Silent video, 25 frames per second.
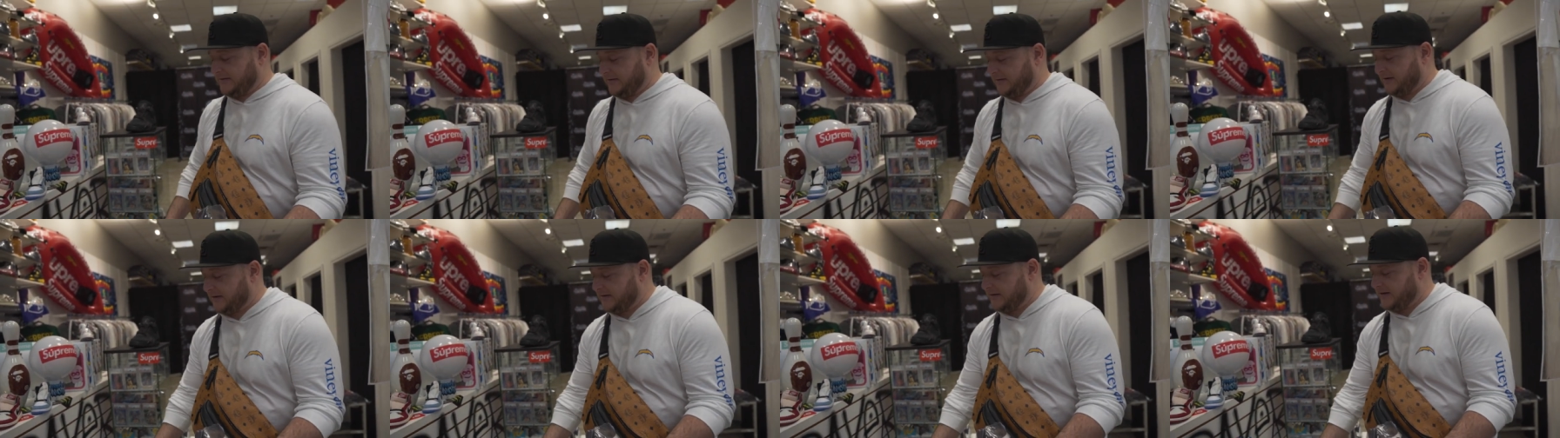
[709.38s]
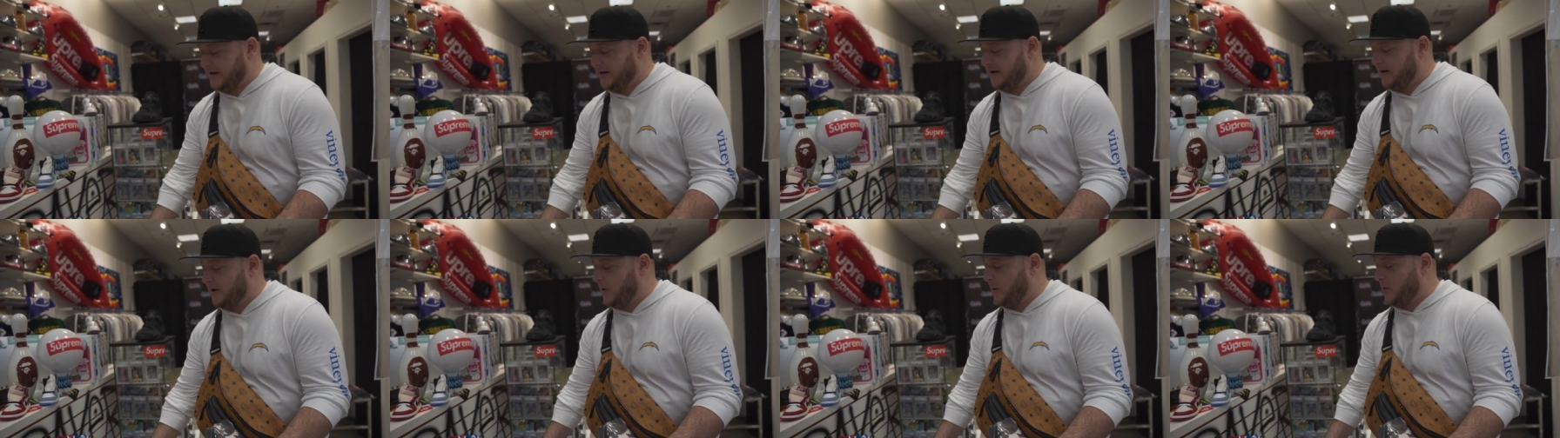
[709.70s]
because
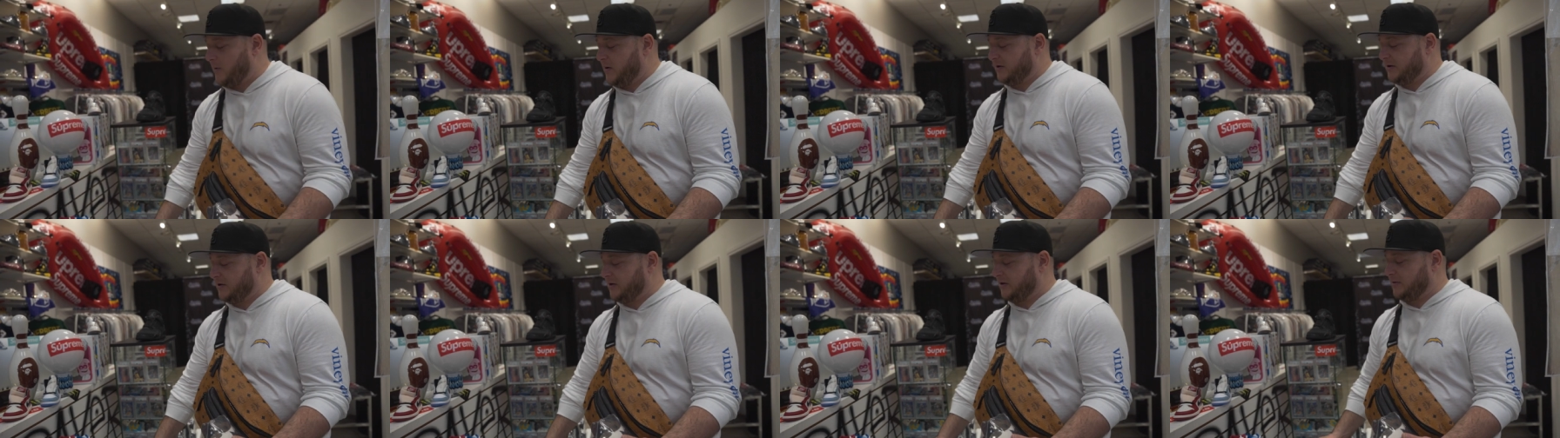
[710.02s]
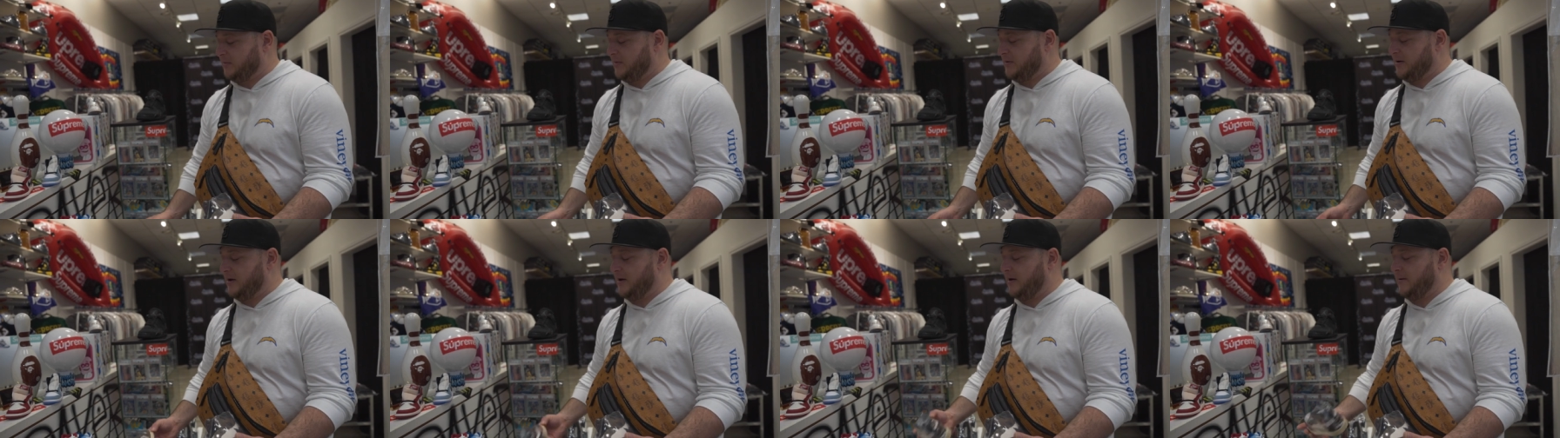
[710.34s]
he always hooks
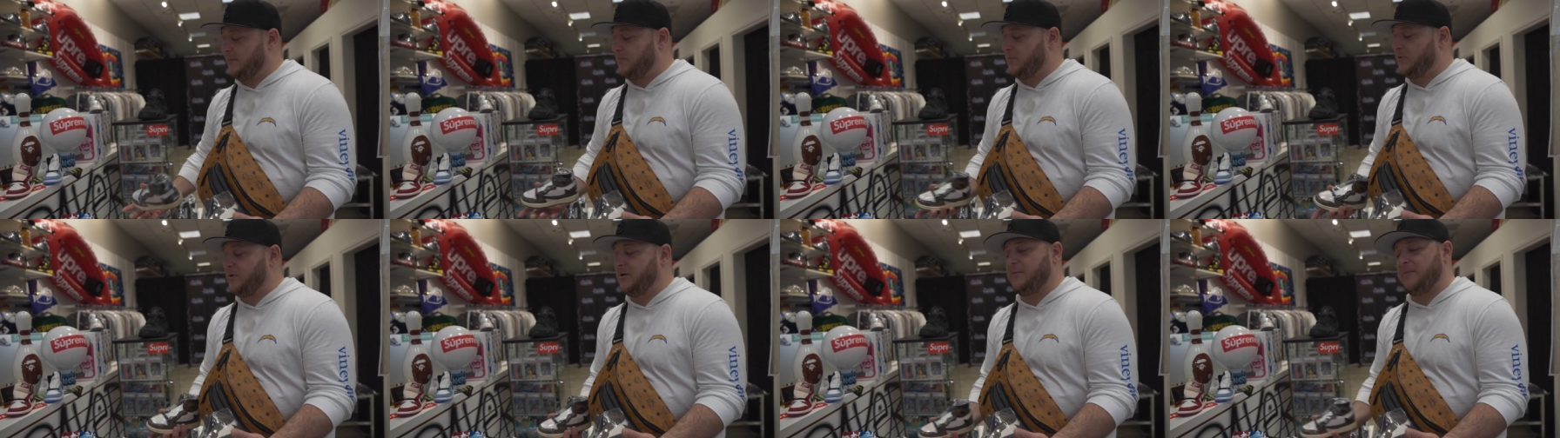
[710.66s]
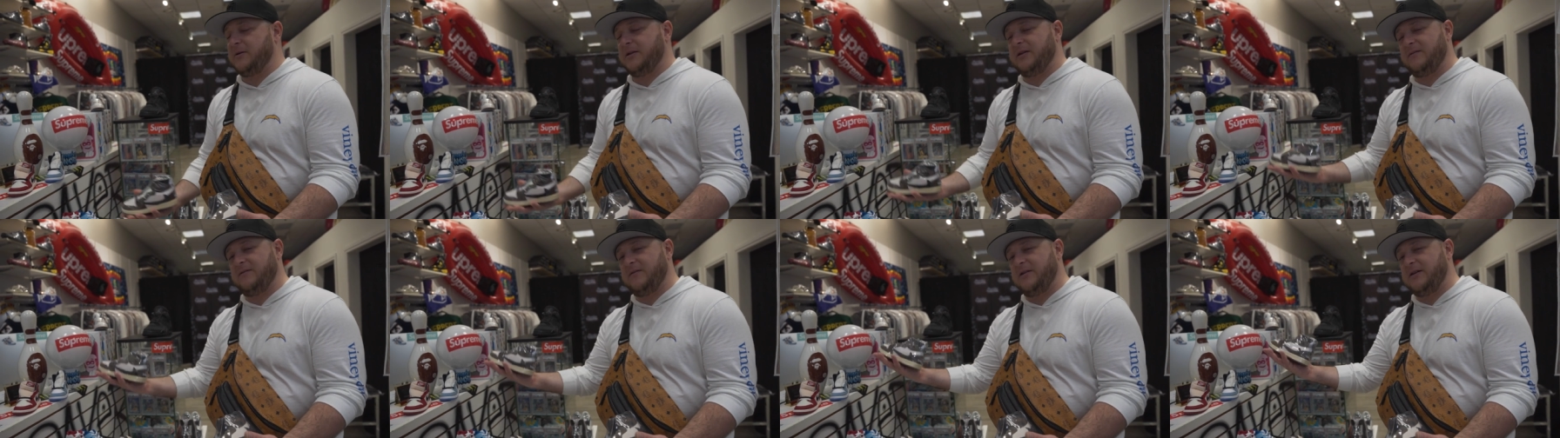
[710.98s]
me up. Put him
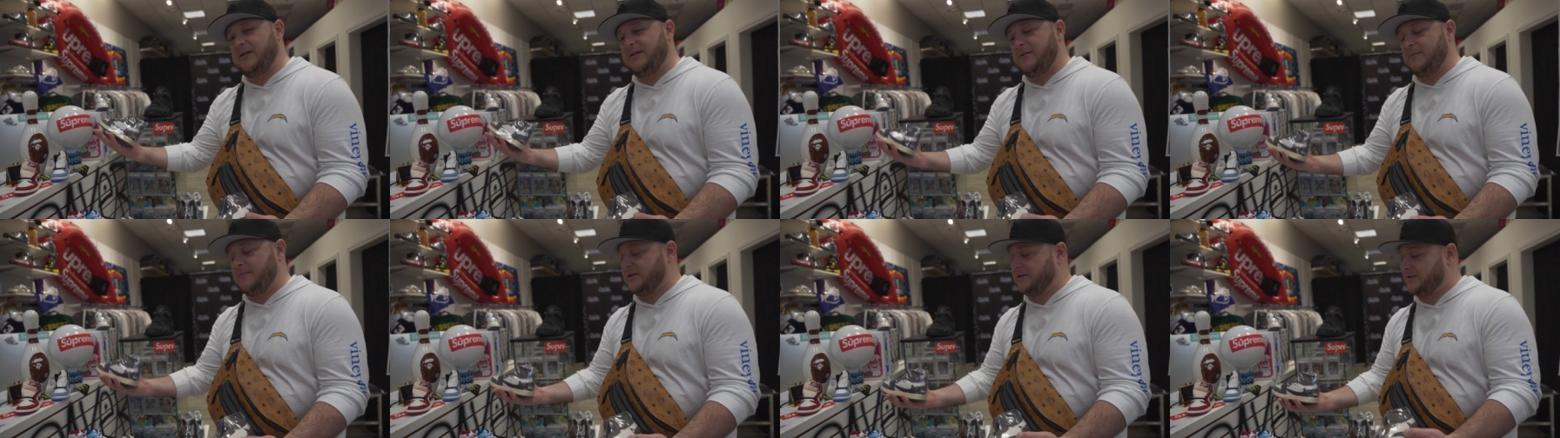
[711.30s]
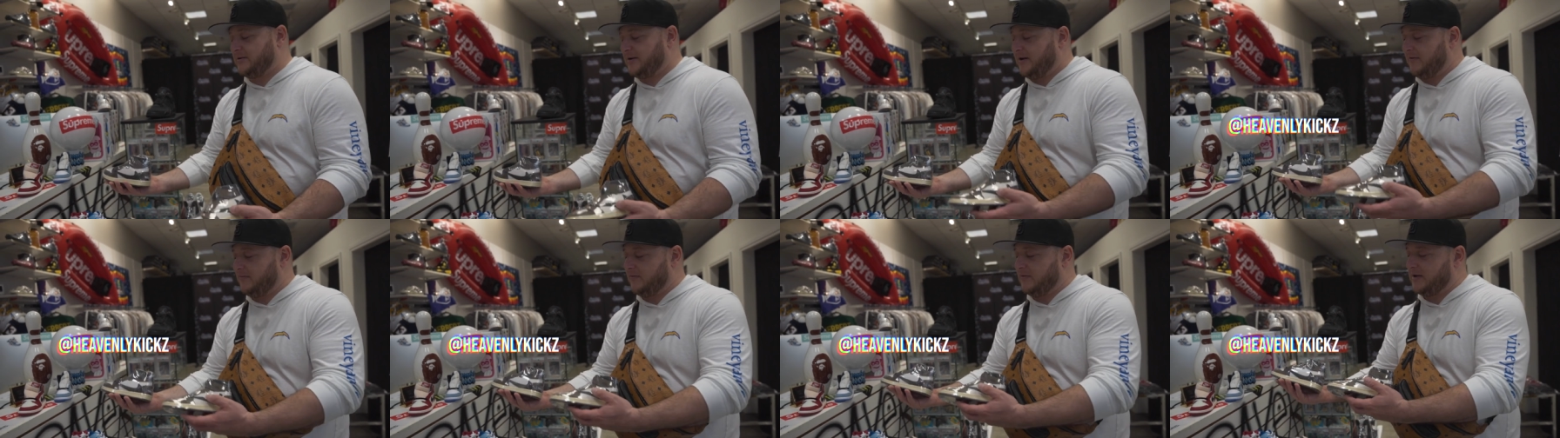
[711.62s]
in the video,
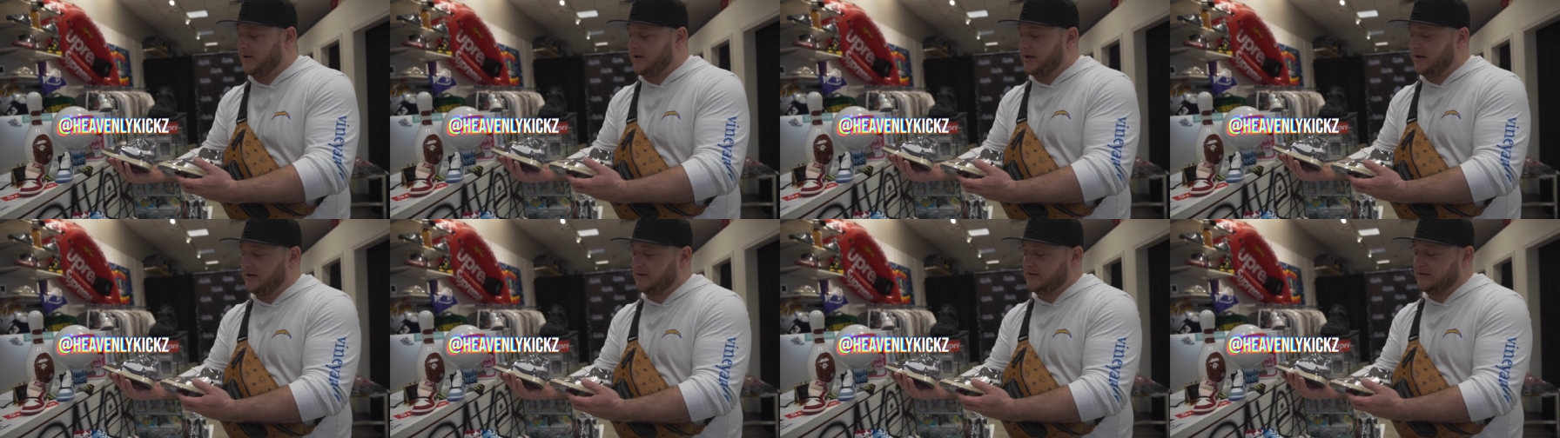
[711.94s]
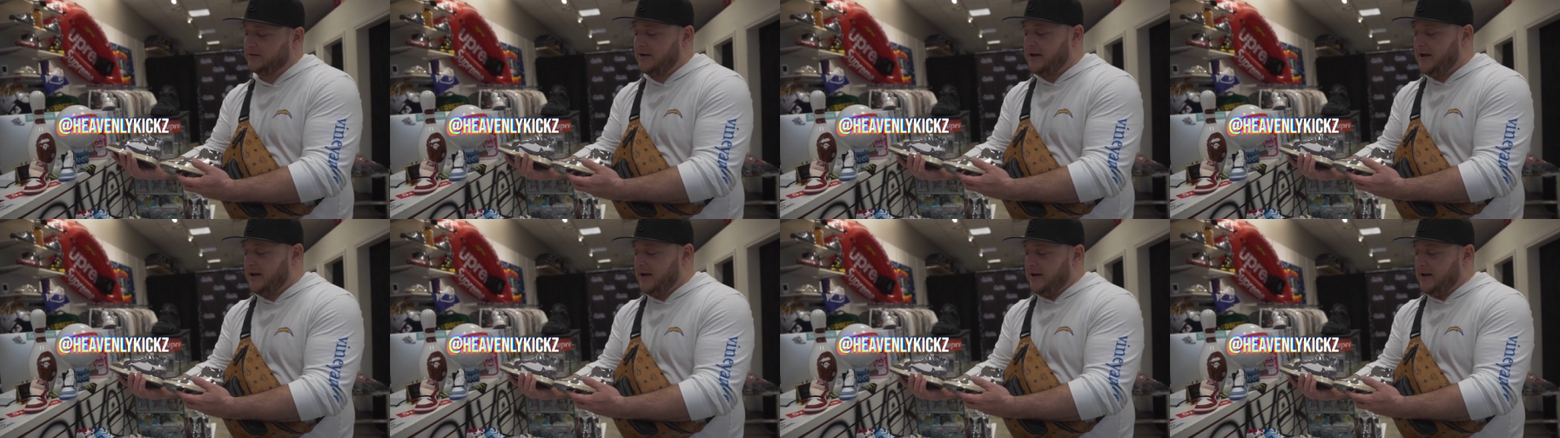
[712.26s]
Mr. Heavenly Kicks.